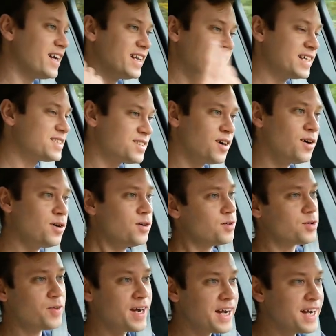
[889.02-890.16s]
And that's all
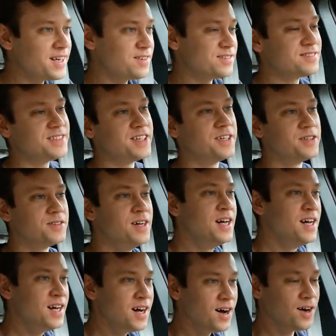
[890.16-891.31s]
great and you
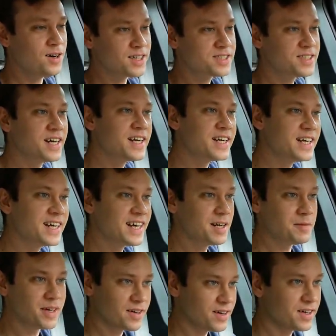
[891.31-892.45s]
know, all exciting. And
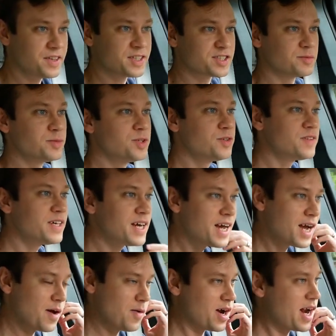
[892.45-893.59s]
I'm like, all right, things are
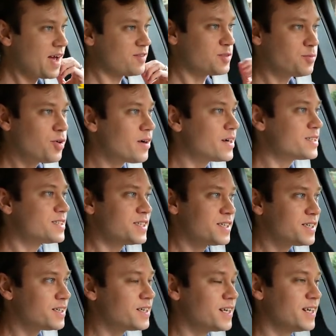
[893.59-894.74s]
moving. We're gonna have some progress
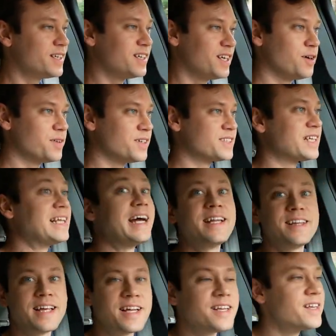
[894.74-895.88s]
here, and you know, there's a light
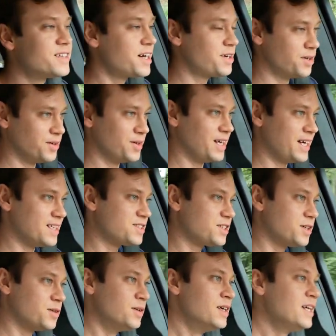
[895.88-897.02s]
at the end of the tunnel. And
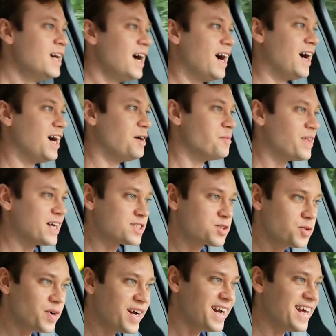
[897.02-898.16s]
so um, that's
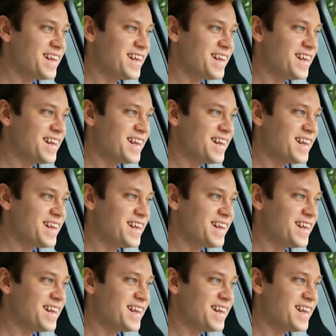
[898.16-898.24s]
great.